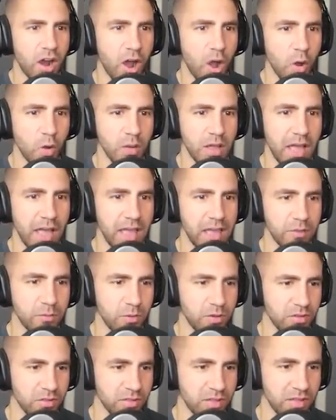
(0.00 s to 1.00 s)
Okay,
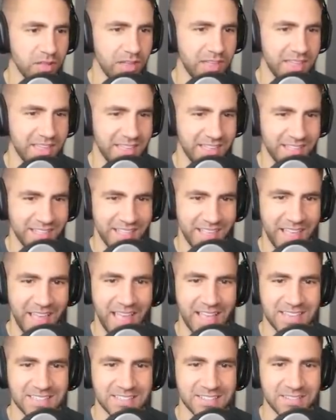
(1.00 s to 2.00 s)
well, the
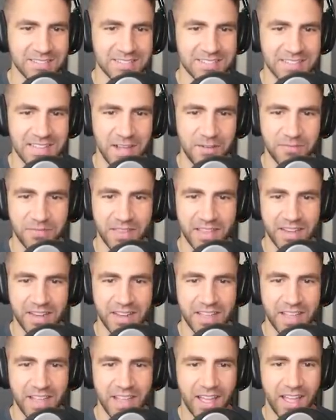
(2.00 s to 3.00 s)
gang's doing something.
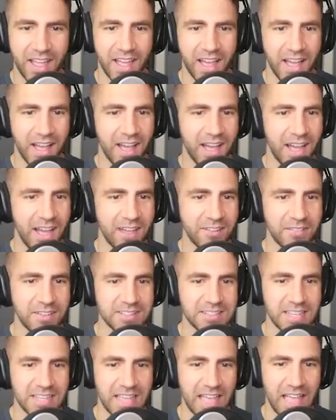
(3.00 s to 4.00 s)

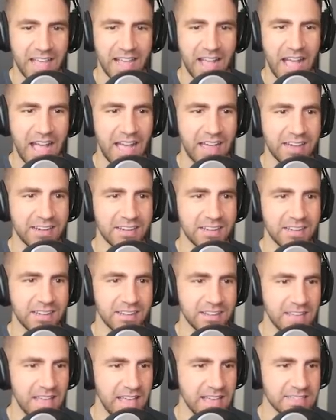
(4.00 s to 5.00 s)
Is the gang
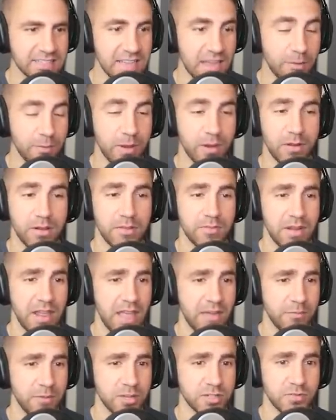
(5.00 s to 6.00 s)
on? Gang's on. We don't even
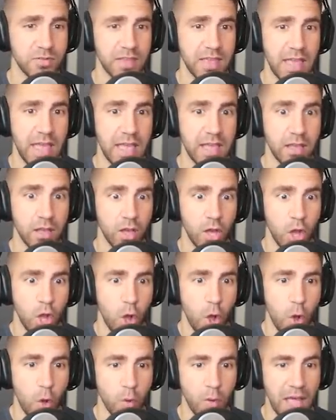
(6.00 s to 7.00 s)
have much of a gang.
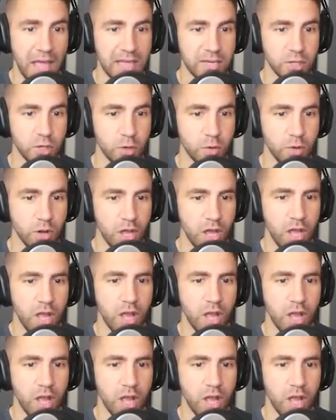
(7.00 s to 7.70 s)
Okay, dude.